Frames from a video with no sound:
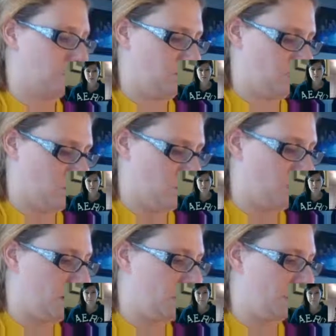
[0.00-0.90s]
Or
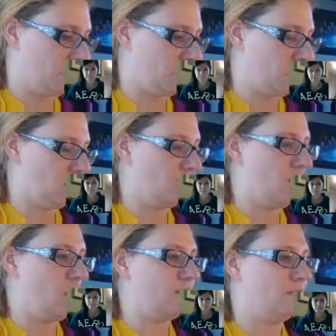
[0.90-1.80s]
maybe it's the
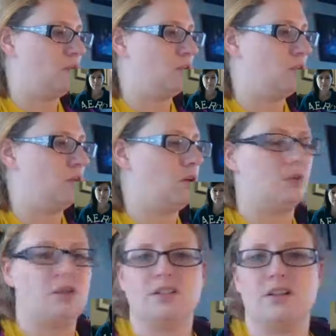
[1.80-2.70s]
law of large. No,
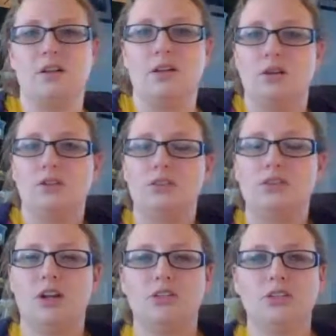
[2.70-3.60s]
that's not
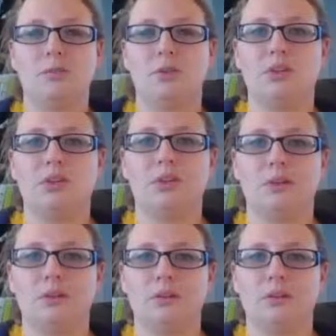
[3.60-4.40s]
large numbers either.